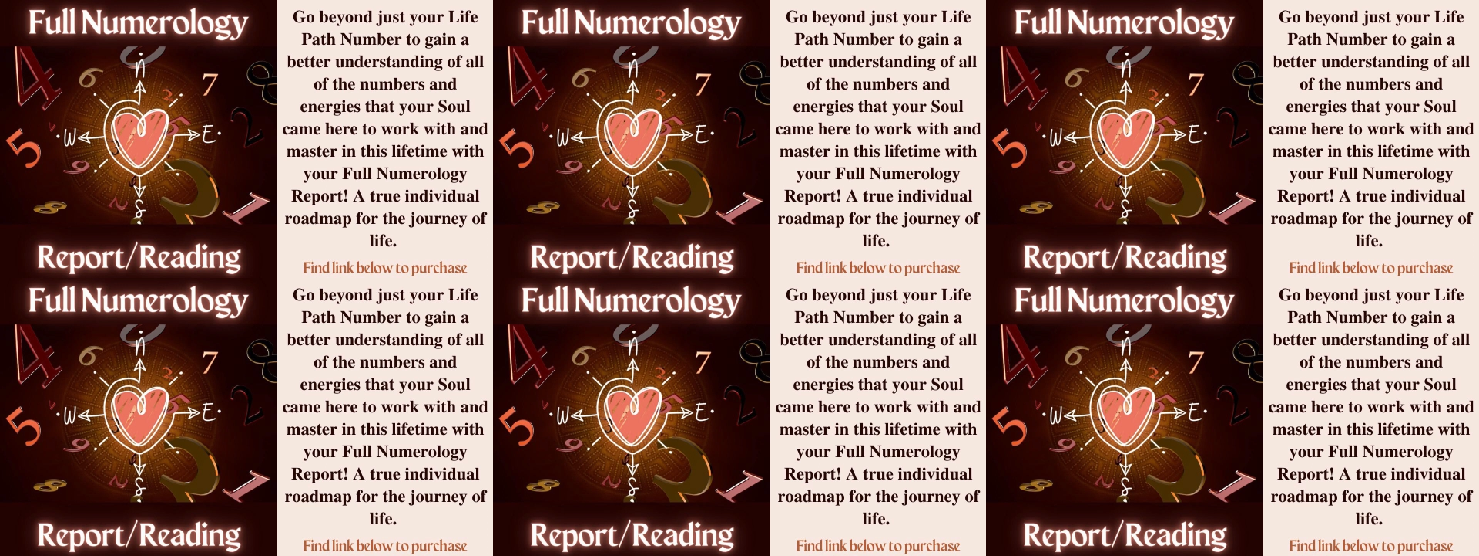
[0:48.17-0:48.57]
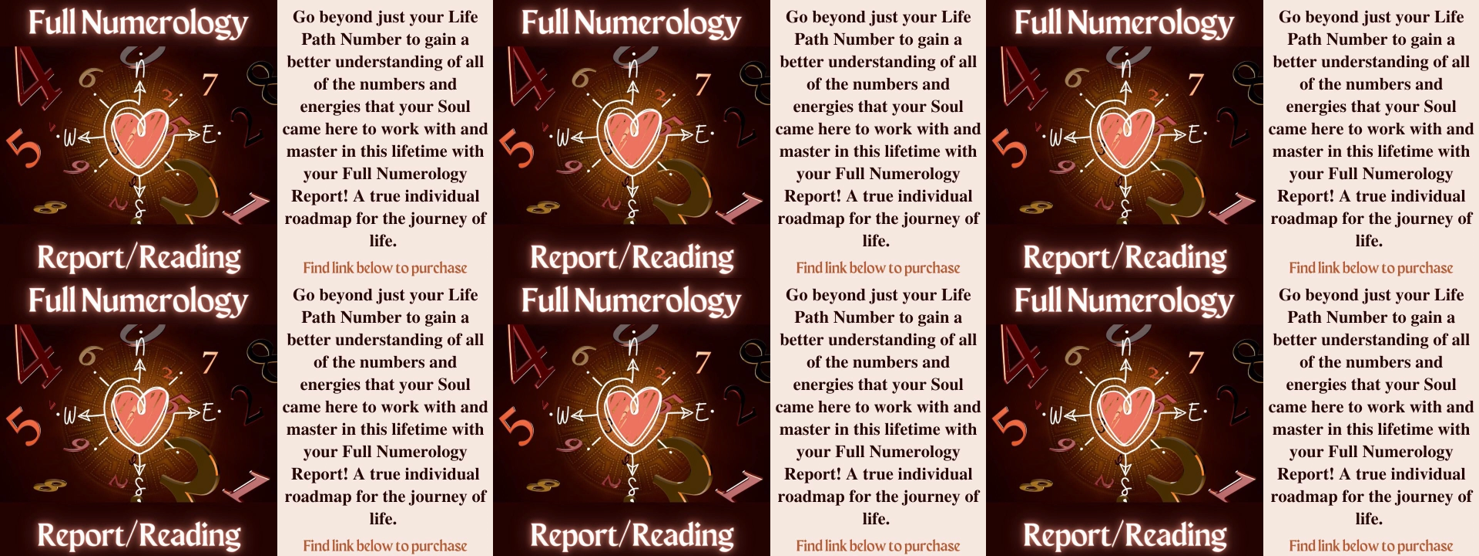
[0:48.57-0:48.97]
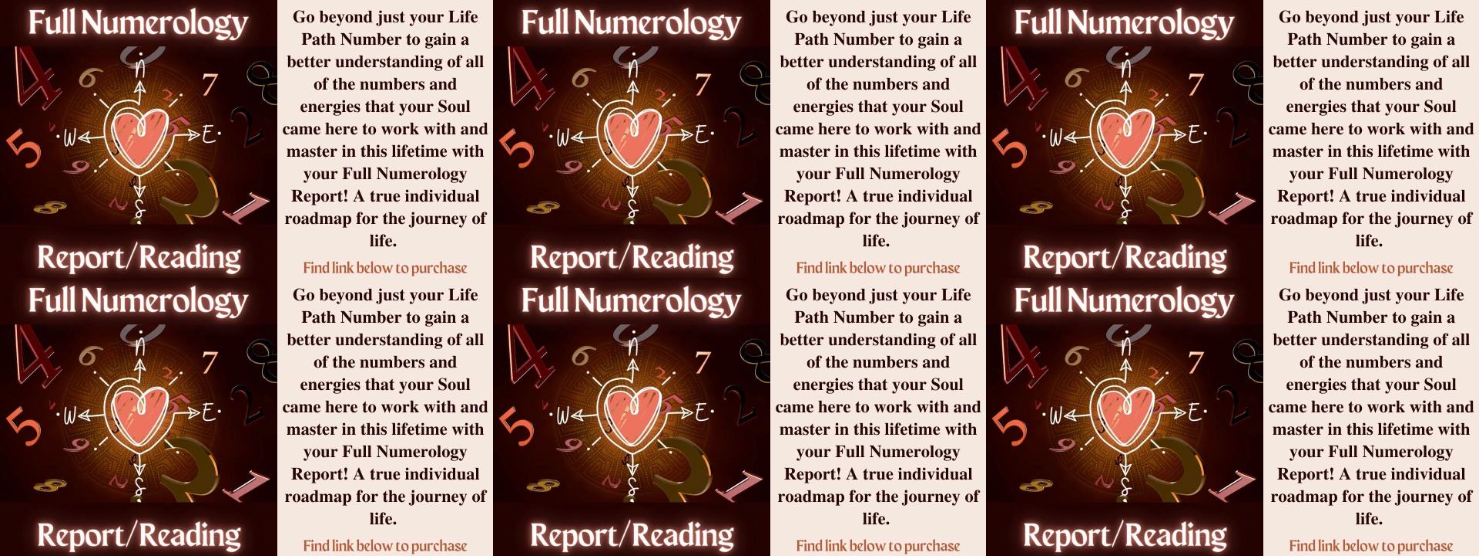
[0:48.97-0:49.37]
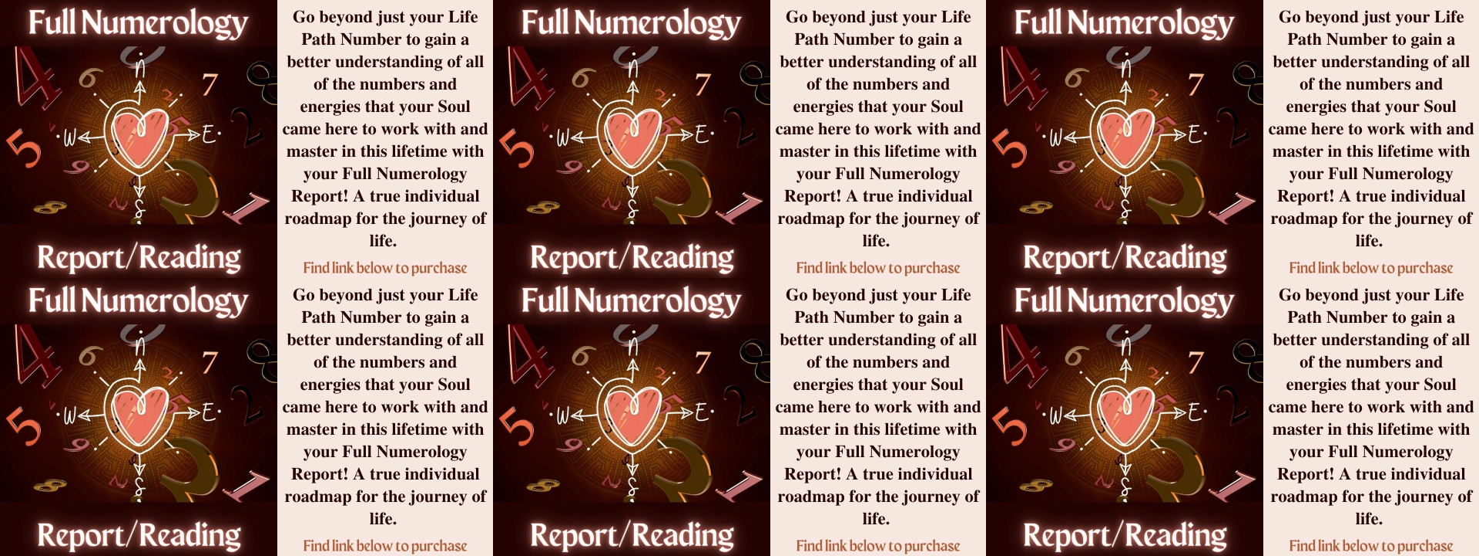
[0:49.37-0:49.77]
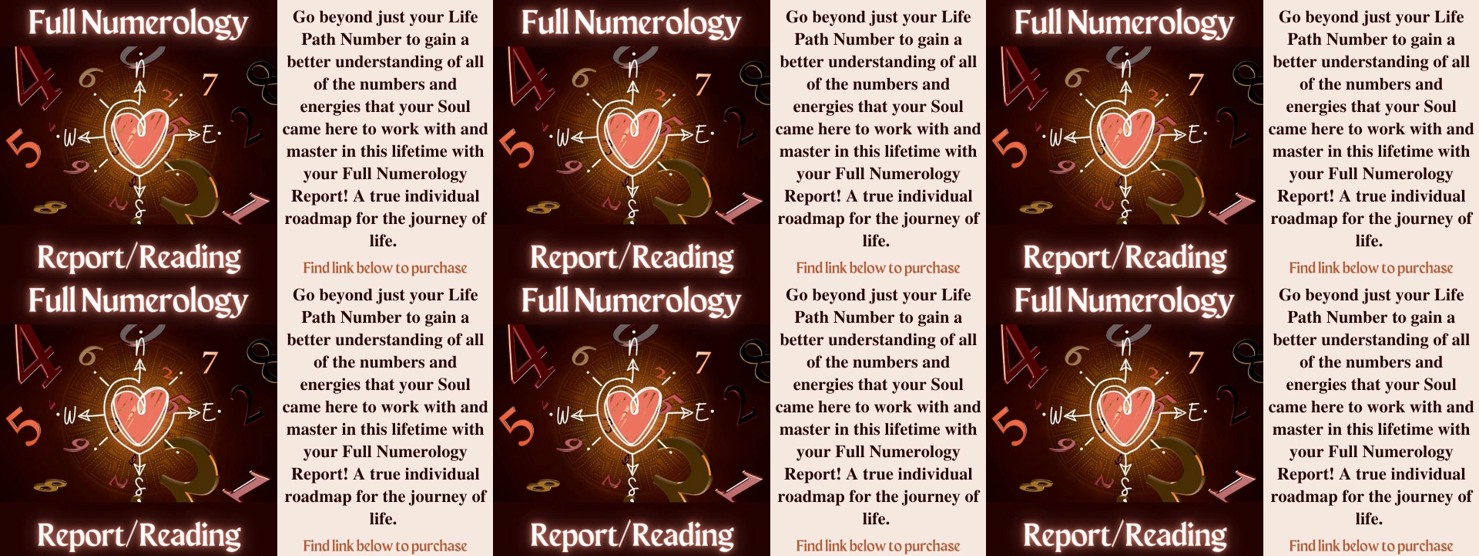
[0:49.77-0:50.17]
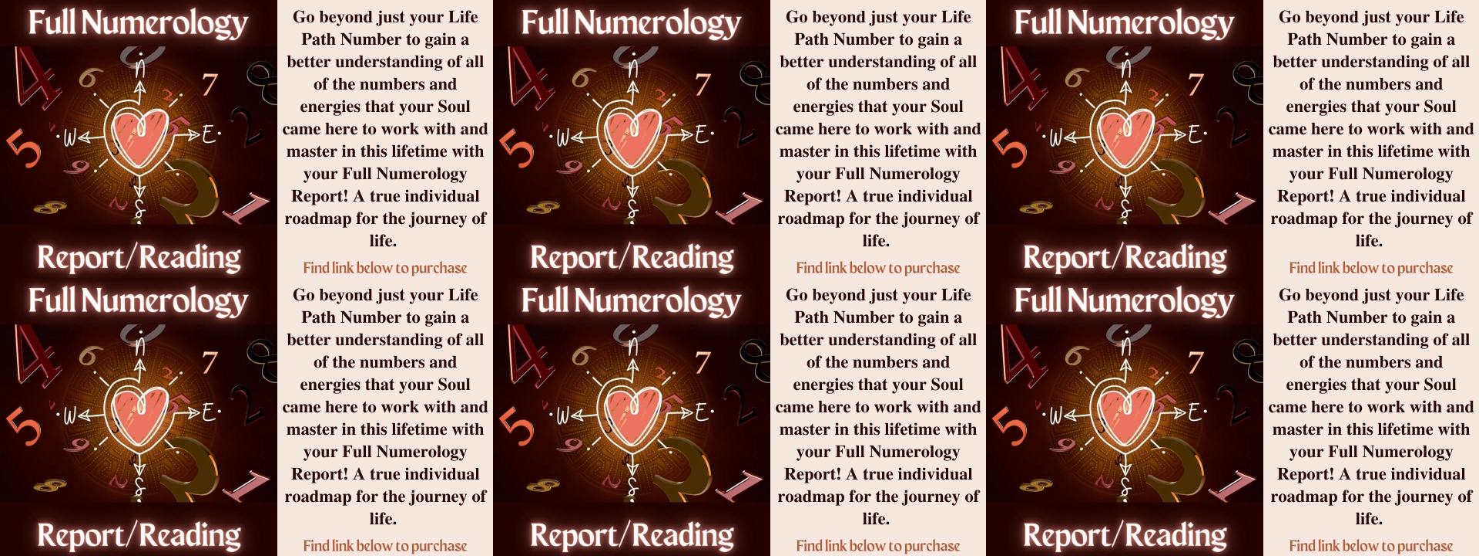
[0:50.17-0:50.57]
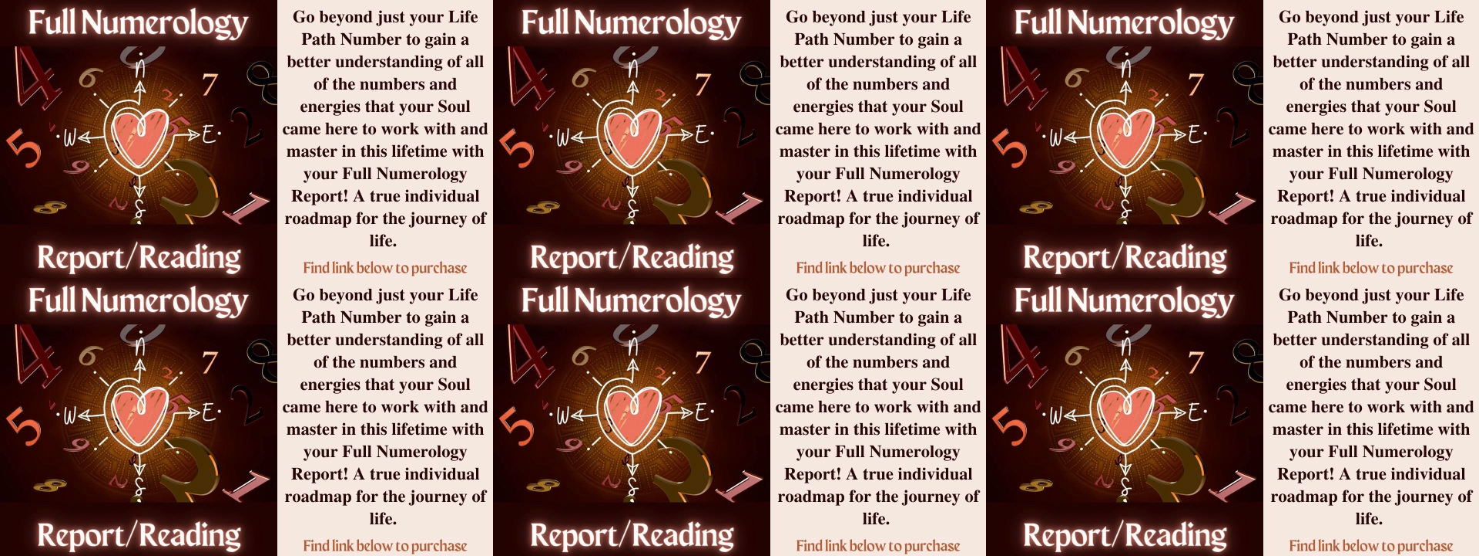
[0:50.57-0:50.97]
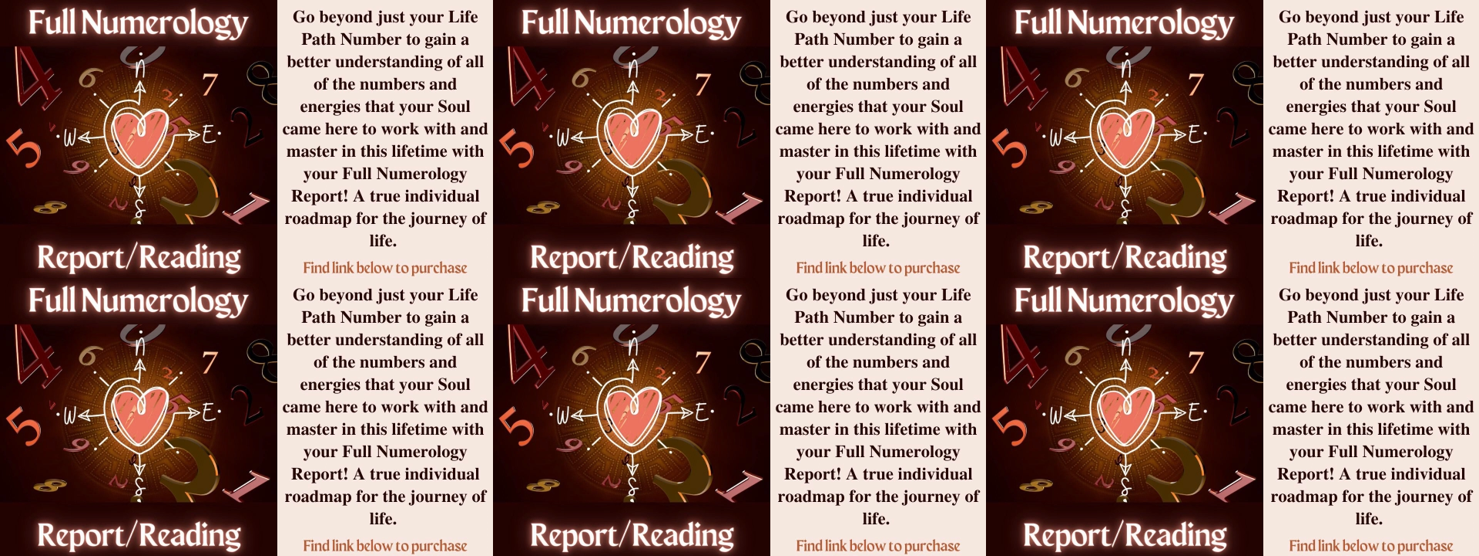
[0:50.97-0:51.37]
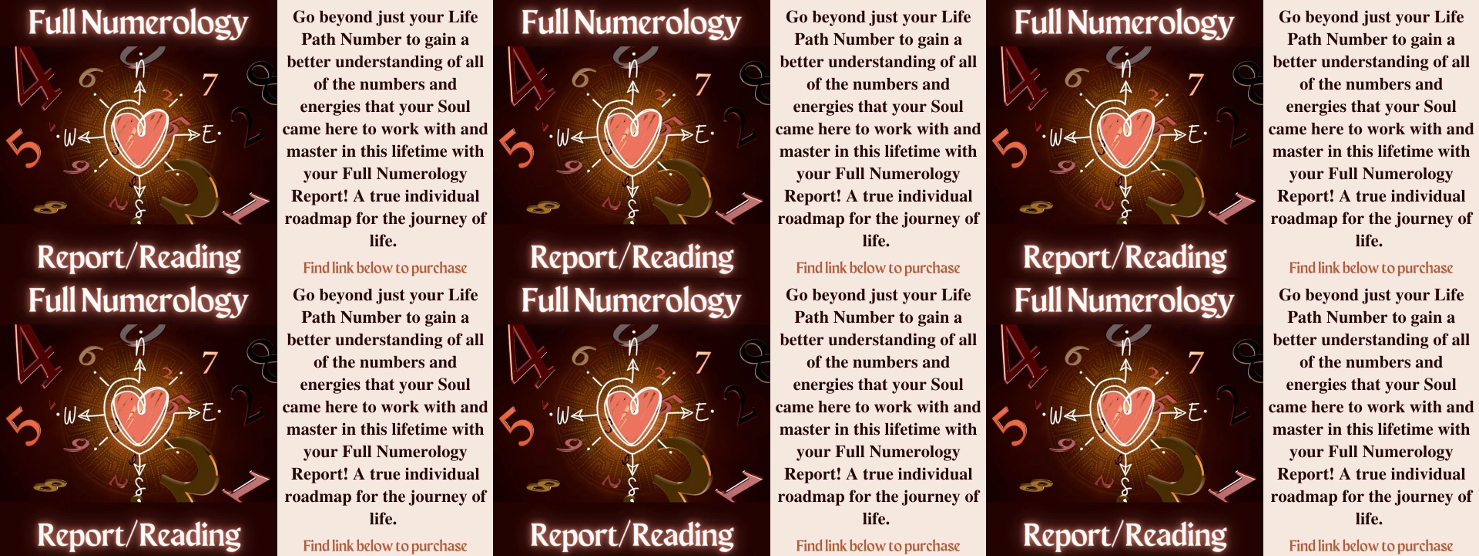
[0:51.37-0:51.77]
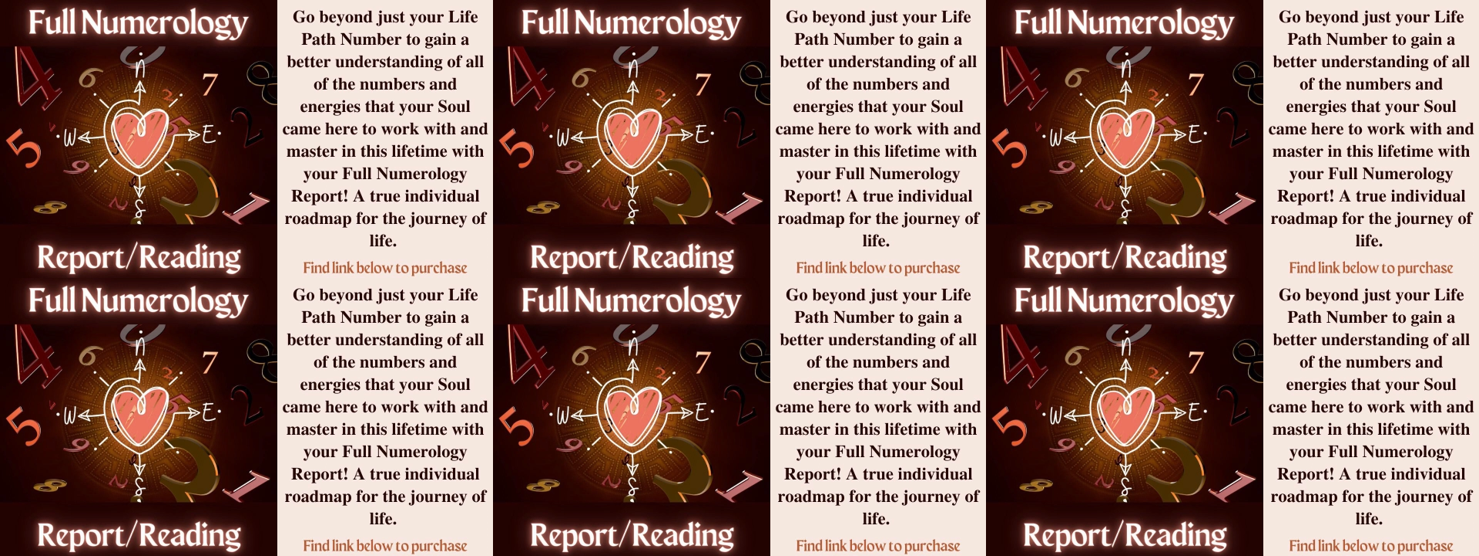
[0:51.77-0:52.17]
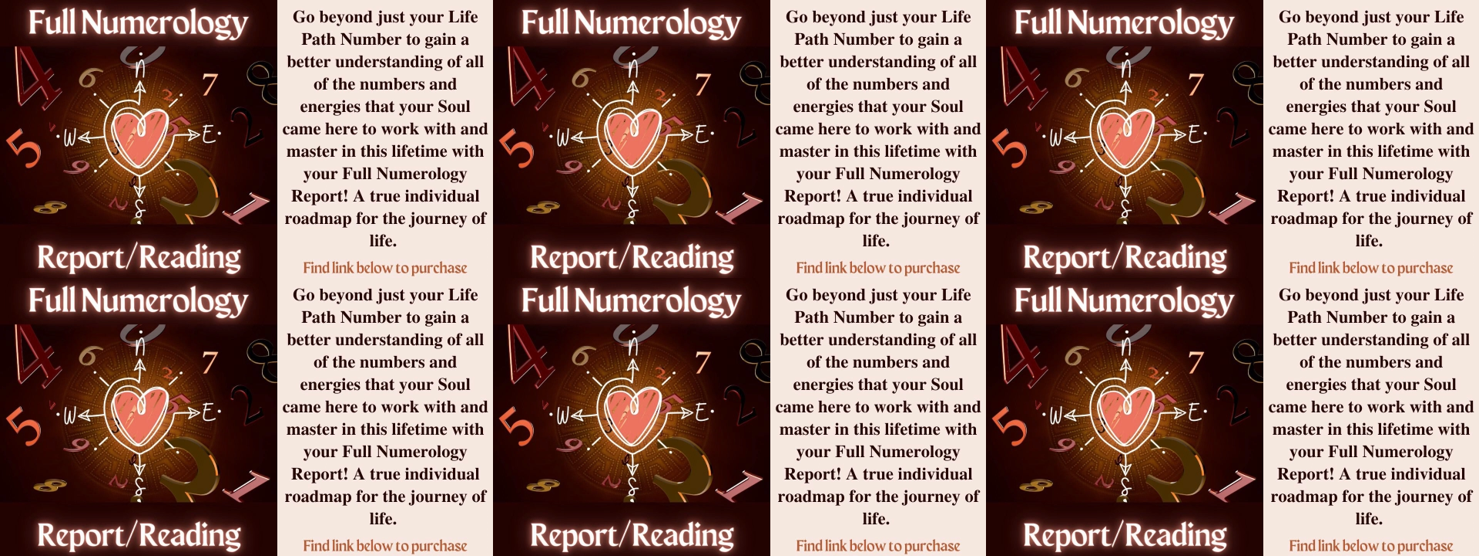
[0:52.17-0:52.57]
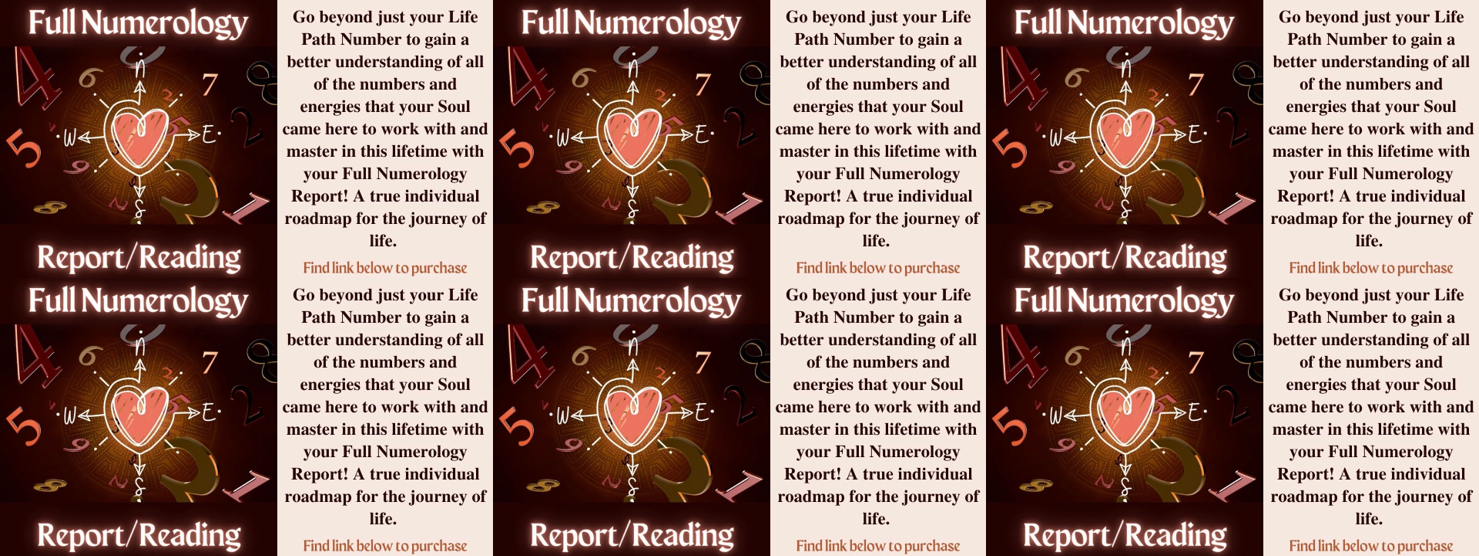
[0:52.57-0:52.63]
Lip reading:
No face is visible, so there are no lips to read.